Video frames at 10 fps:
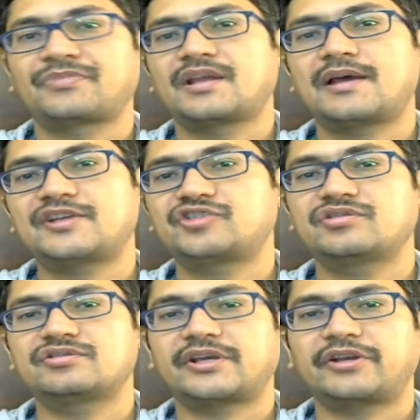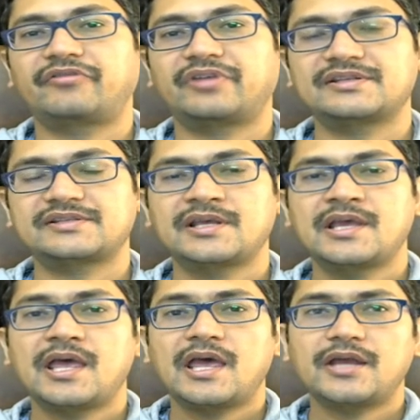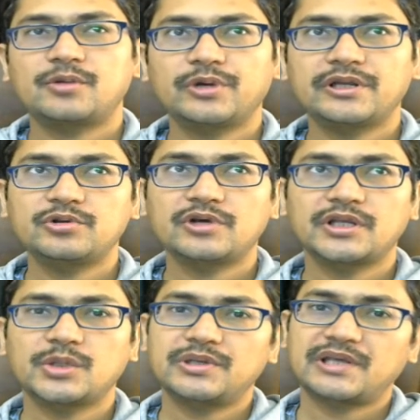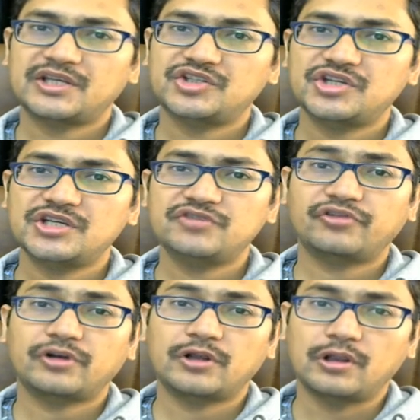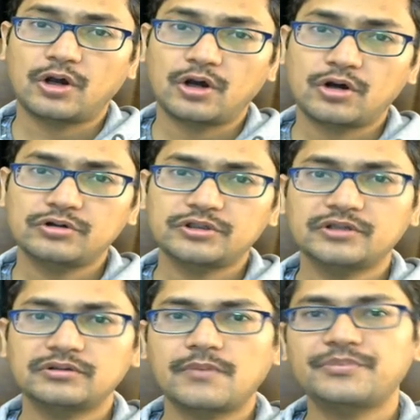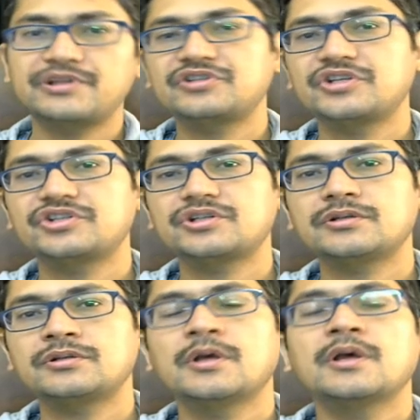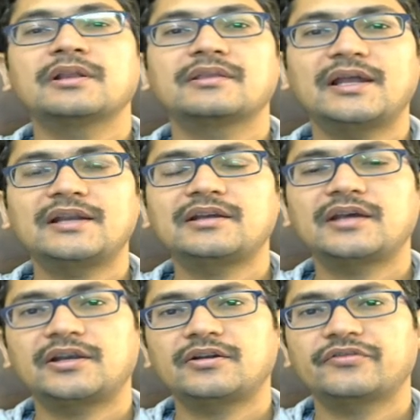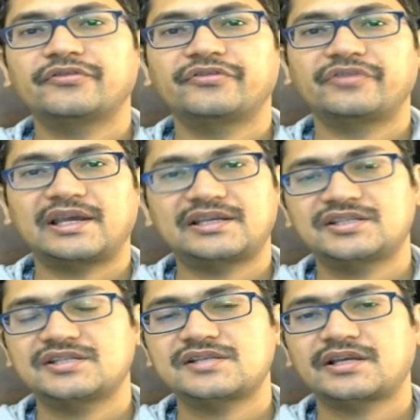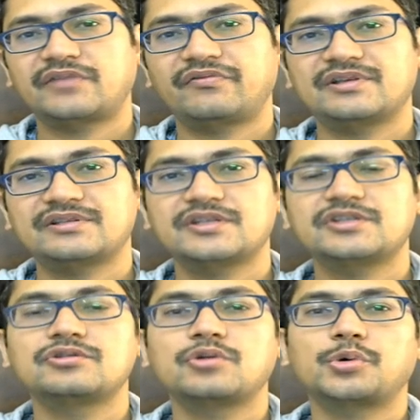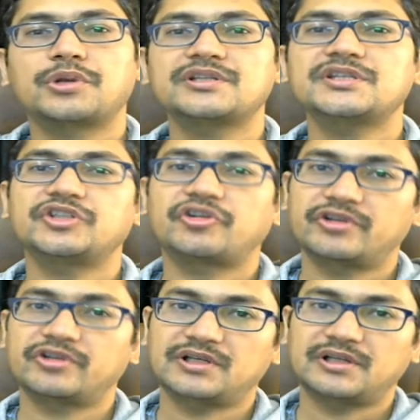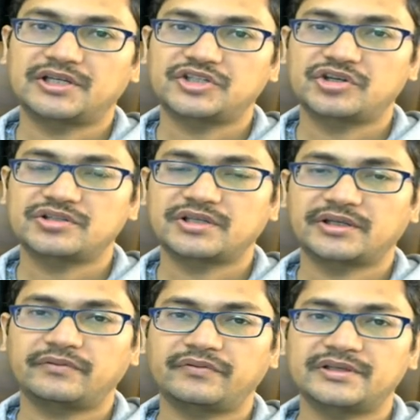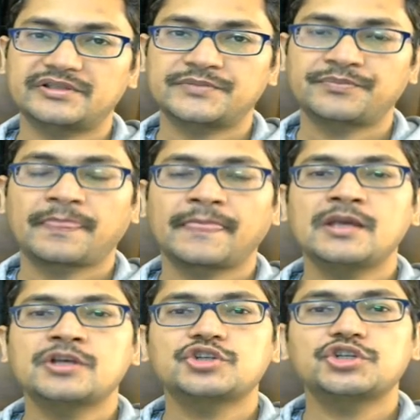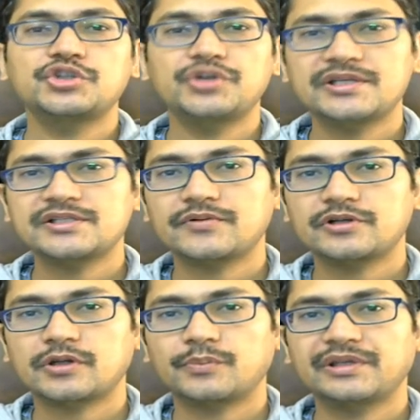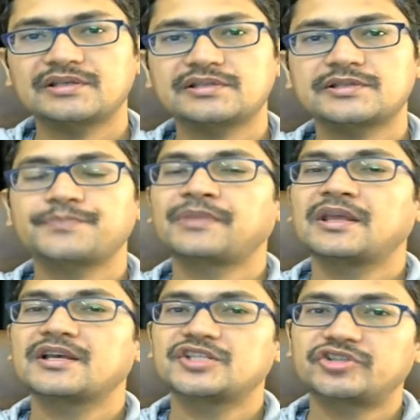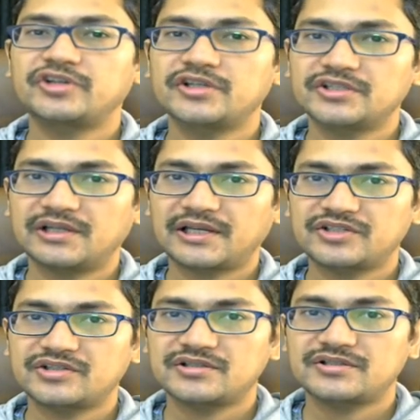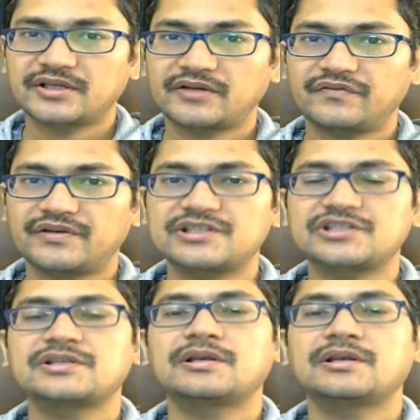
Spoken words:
exchange sacrifice. And when you are giving exchange for a long-term compensation, that kind of exchange sacrifice is known as strategical exchange sacrifice. So today's our topic is strategical exchange sacrifice,